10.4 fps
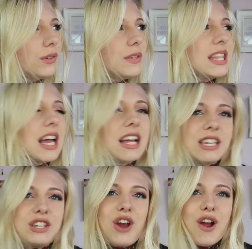Something
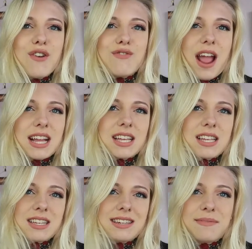that
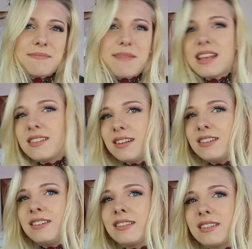direct
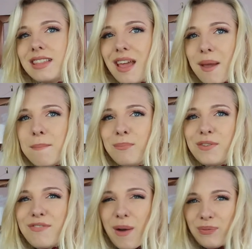messages them
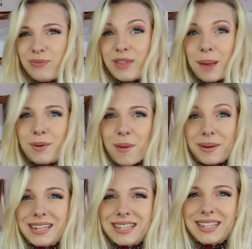without them
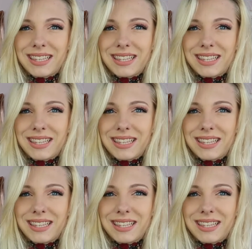knowing it's